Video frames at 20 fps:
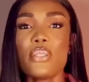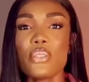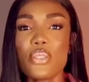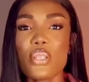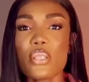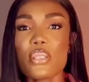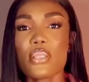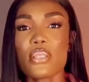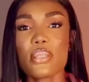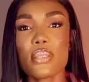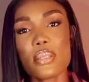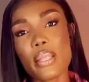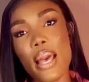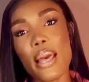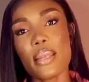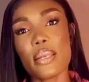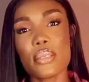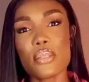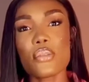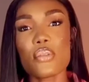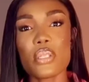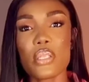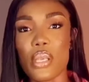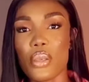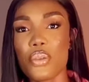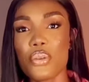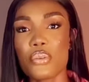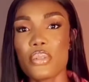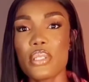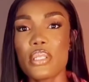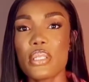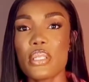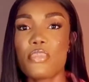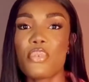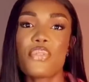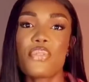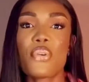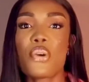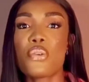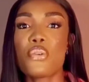just that little security
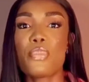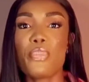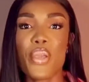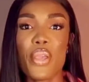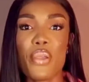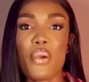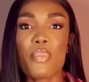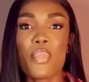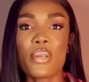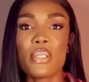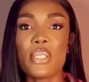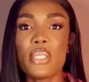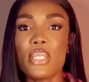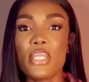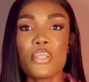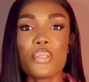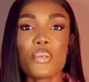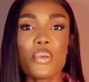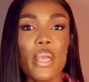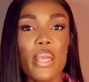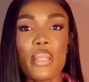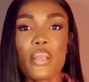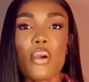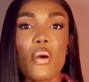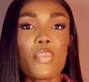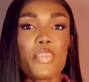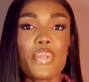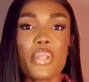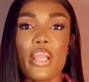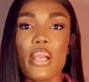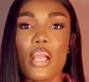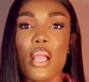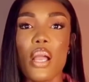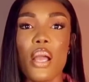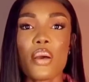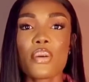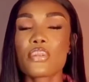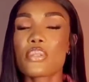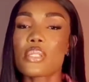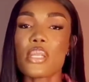before you pay your money into any company
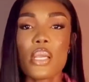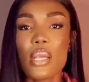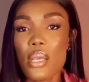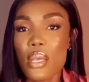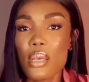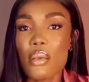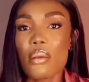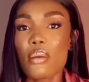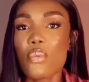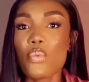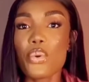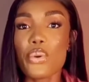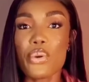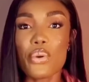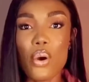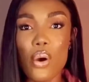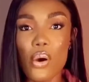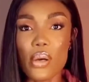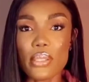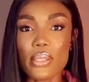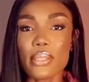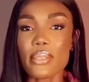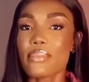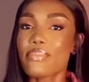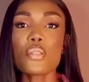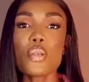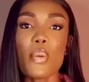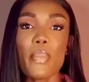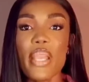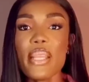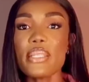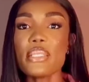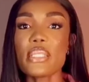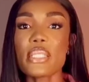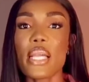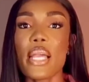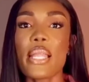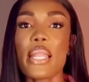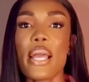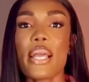account wouldn't hurt. So made
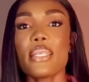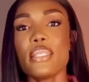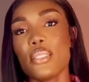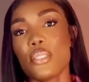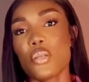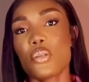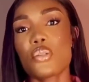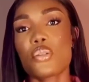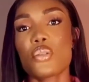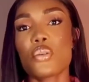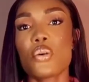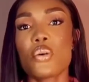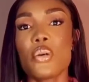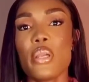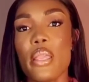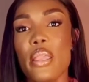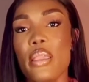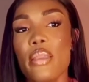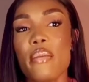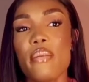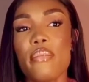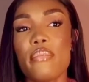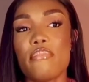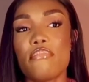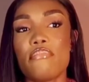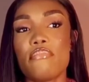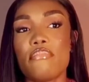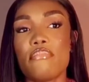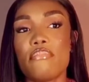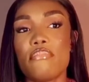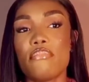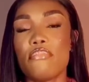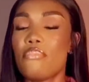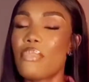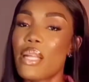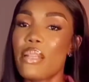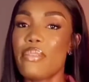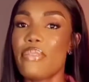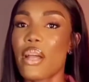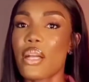in China is also a
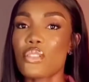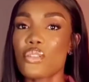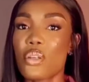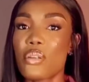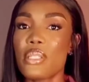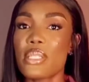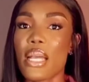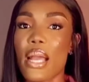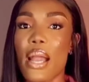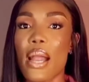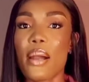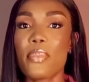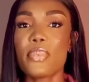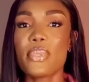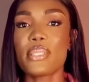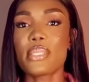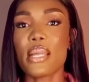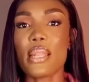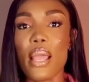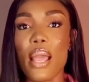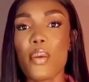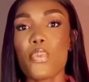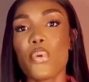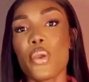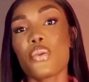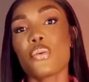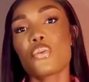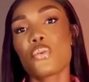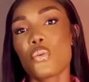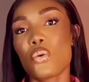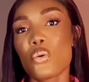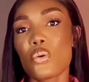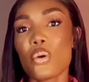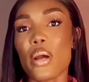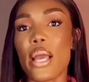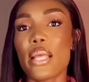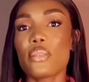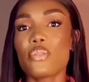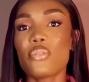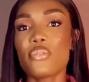manufacturing app. It's an app where you
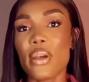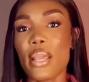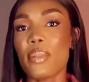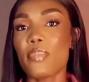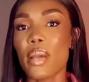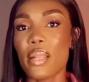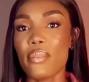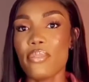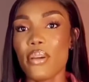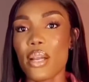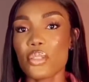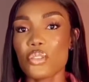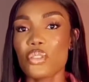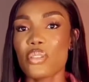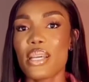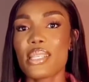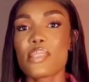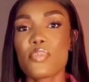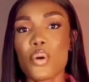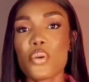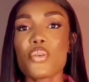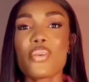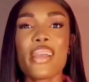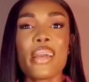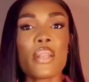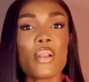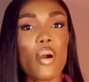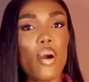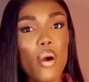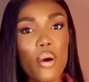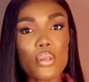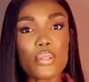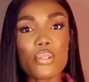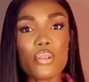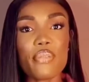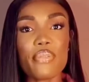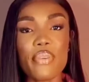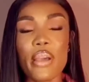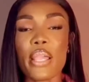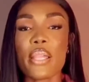go and you find manufacturers, but you can
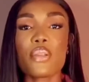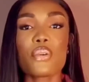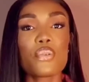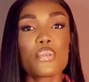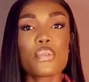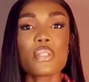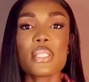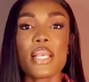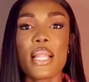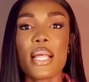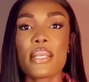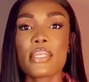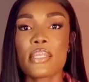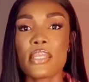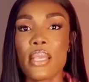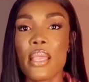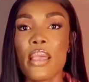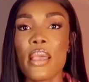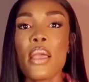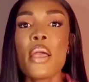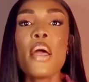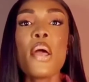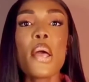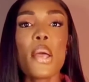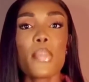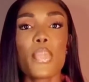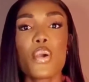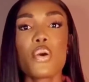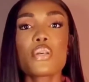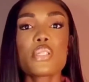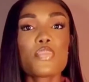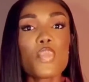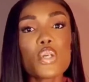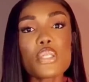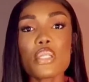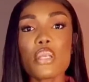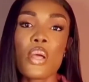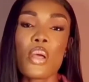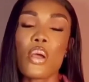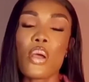also find wholesalers there, because
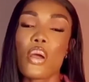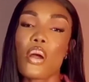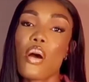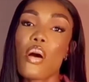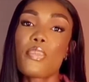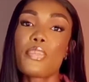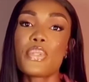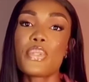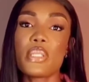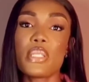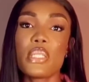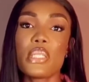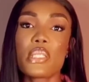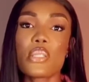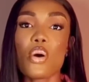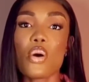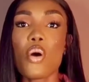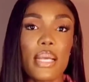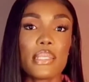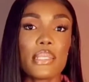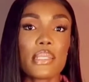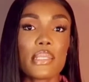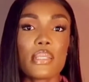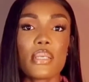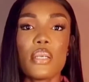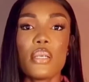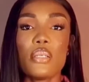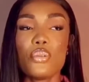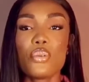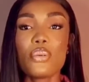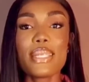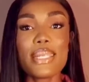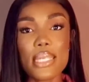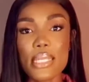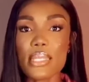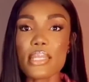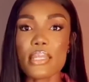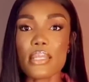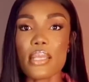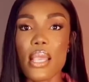most companies that
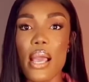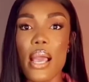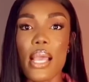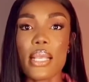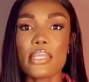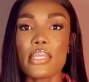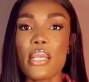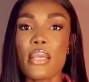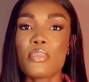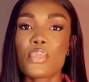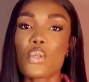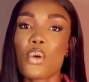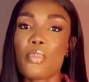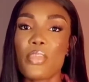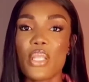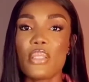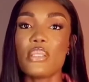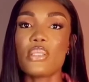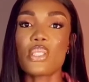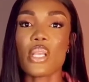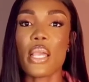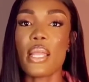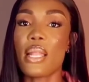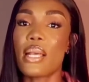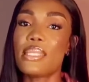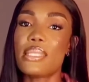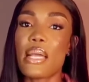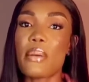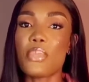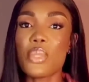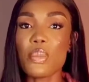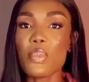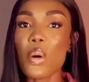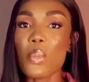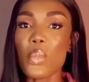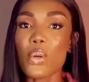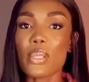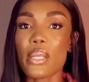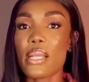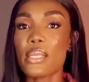list their items on made in China, their
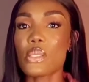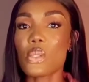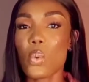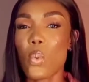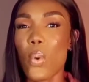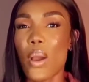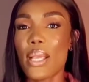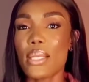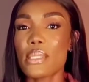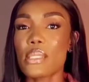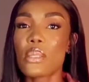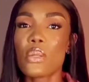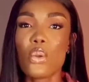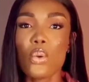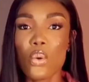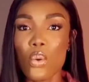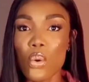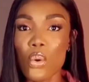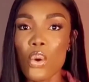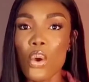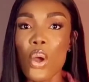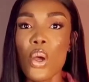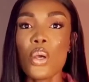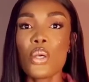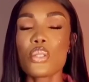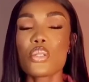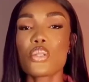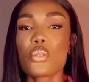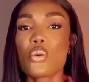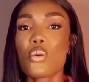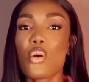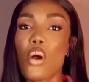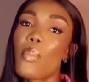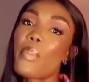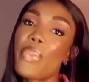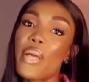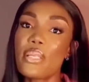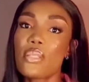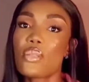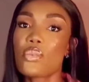minimum order is quite low, so
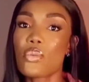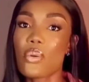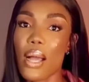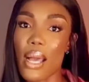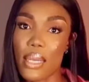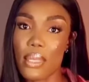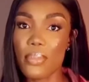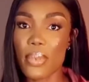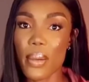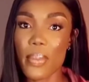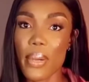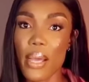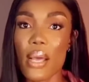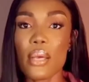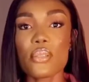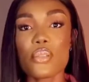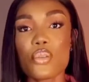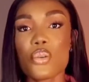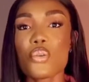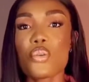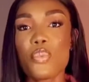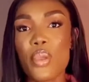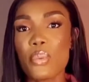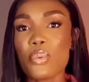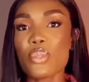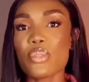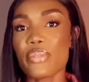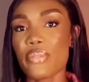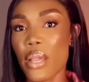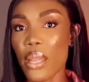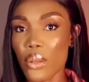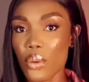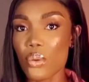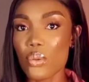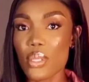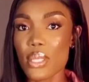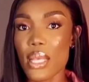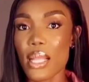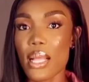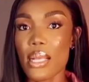compared to Alibaba, so you'll be able to find
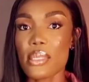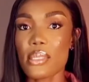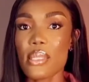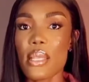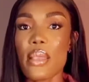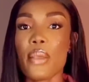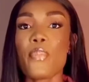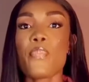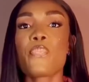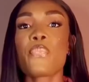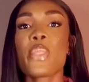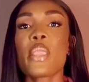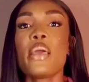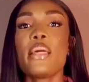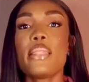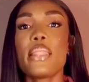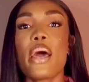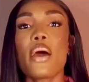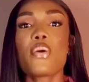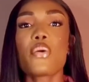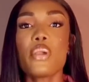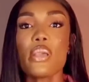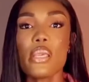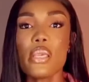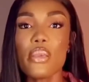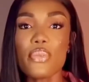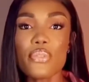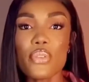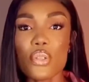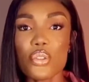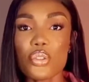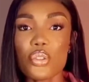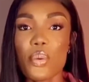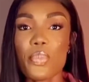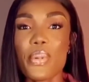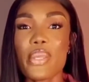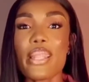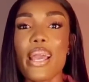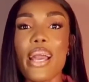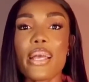wholesalers there. Now, if you're
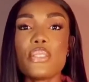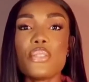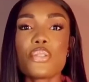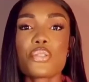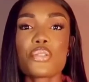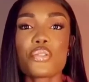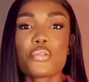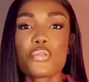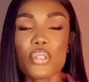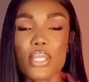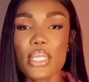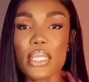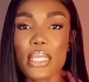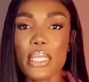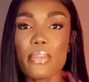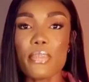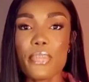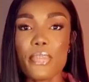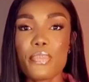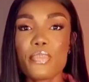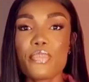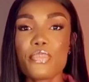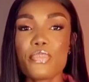shopping and you're strictly